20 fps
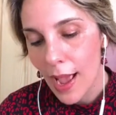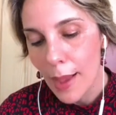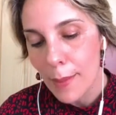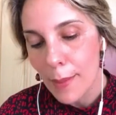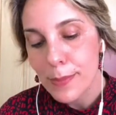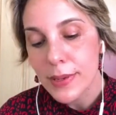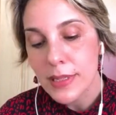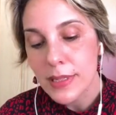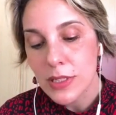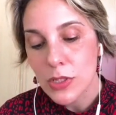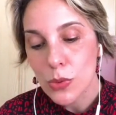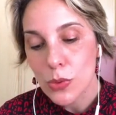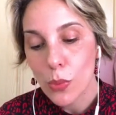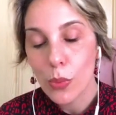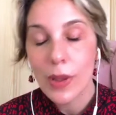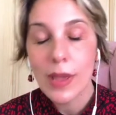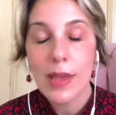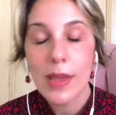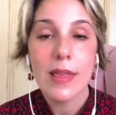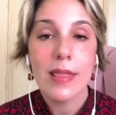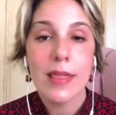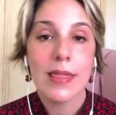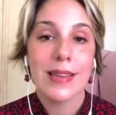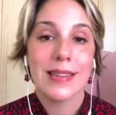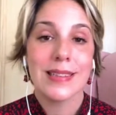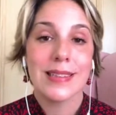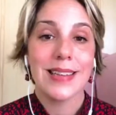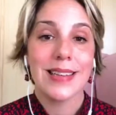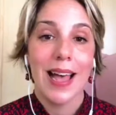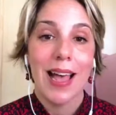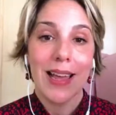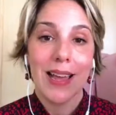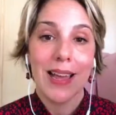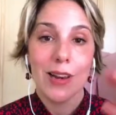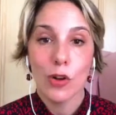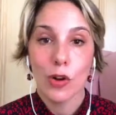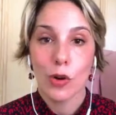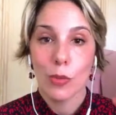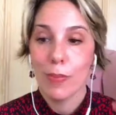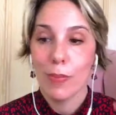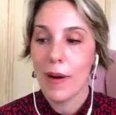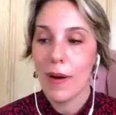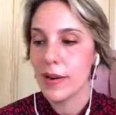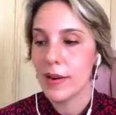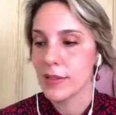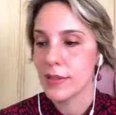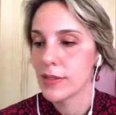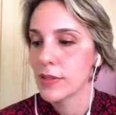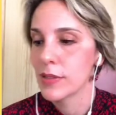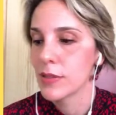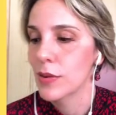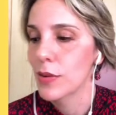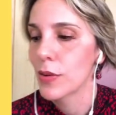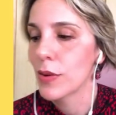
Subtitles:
happens with the dialogue part?